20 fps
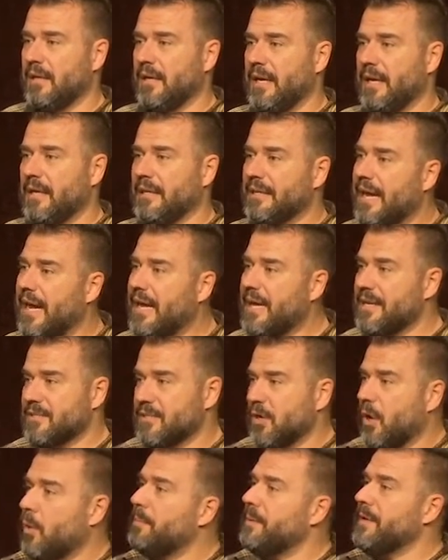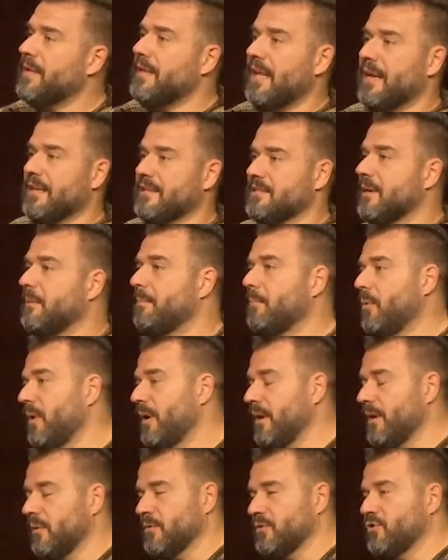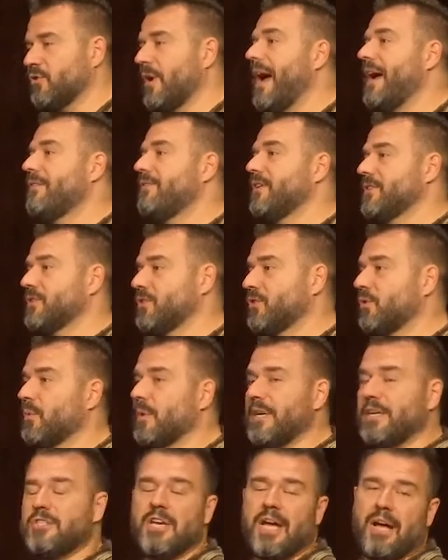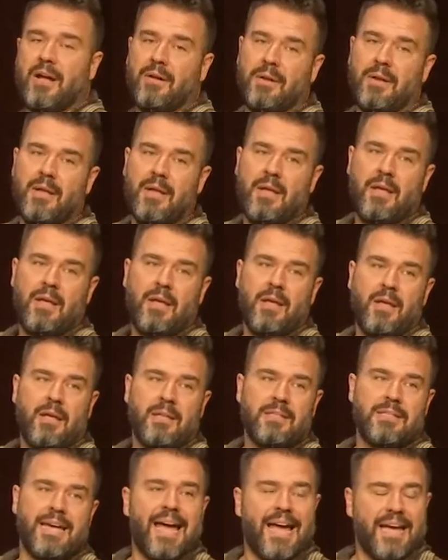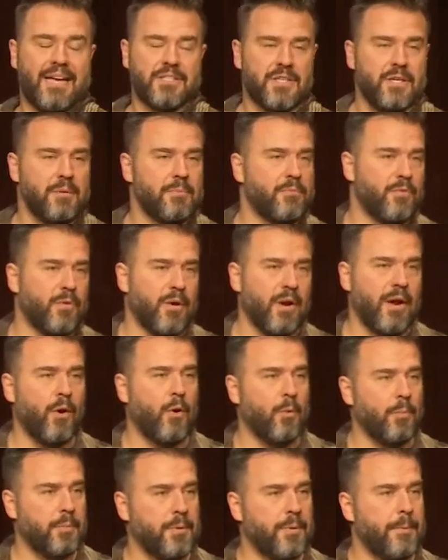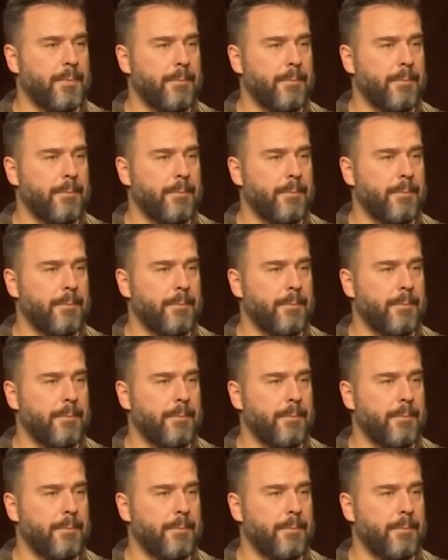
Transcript: and God is hoping that at some point it'll drive us to reach out to ask him for help.